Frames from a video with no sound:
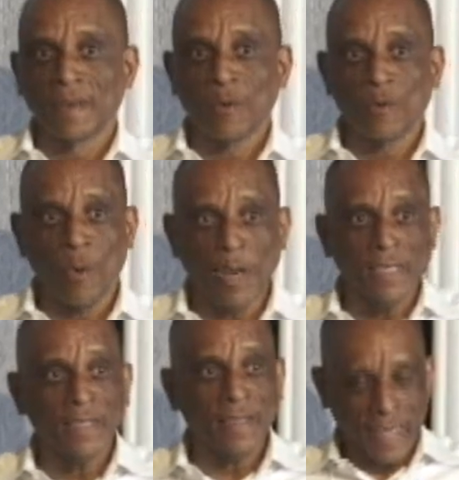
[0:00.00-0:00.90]

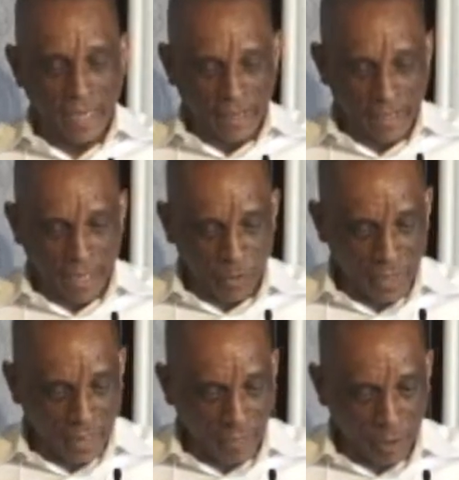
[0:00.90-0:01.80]
One thing that
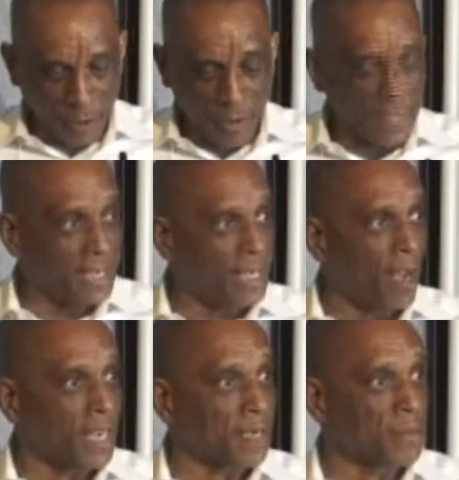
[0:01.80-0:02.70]
we have learned in
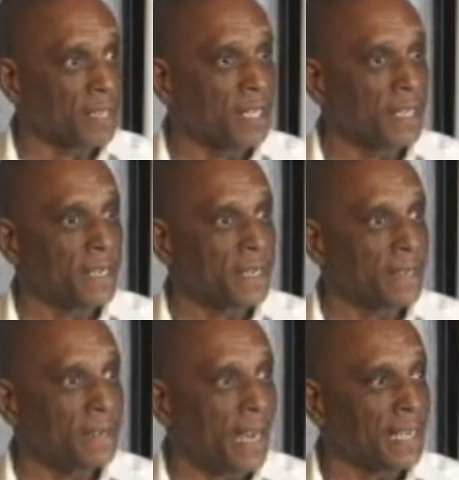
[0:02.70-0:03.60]
economy
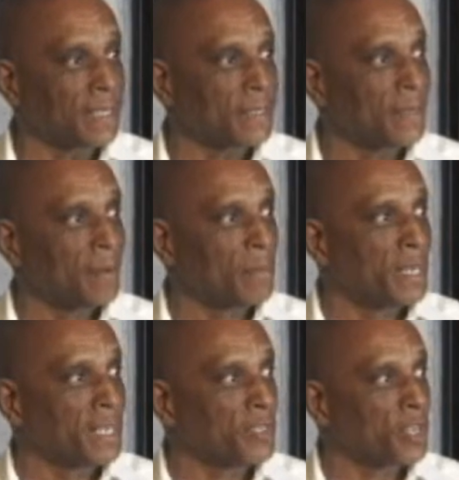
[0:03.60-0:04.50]
is that
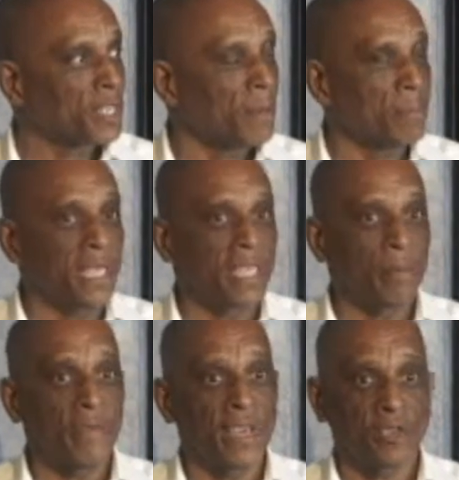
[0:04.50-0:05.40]
money is just a
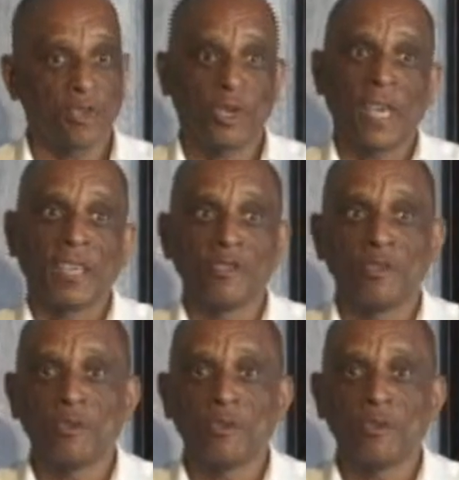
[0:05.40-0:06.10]
medium of exchange